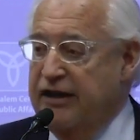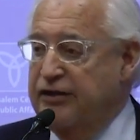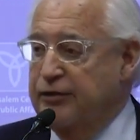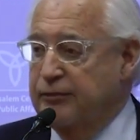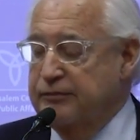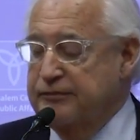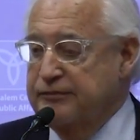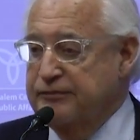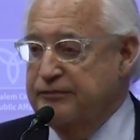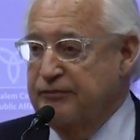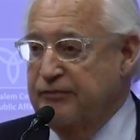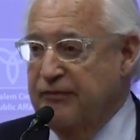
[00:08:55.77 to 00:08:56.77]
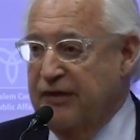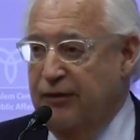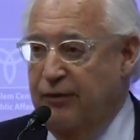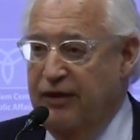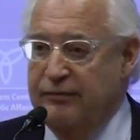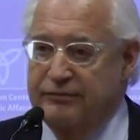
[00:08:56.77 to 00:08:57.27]
How did they do?
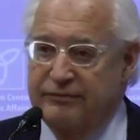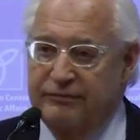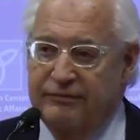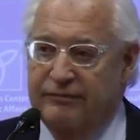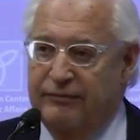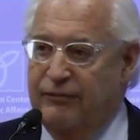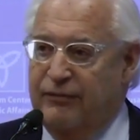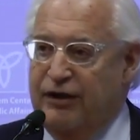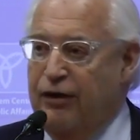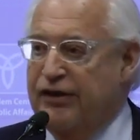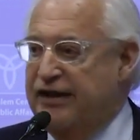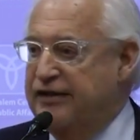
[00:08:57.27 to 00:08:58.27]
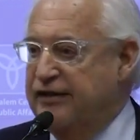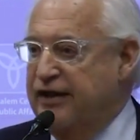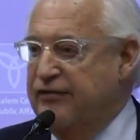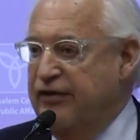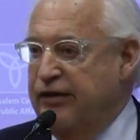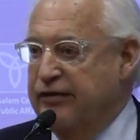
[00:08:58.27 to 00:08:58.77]
Well, we know how they did.